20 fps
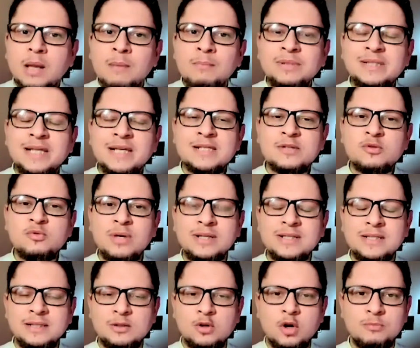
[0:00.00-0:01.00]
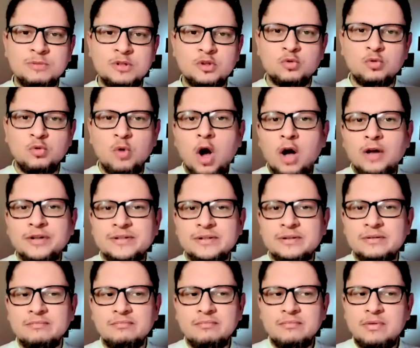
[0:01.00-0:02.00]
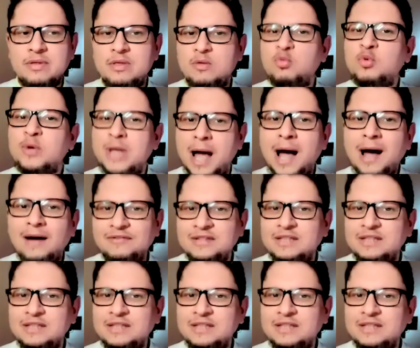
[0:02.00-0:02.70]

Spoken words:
But as soon as it comes to us, we have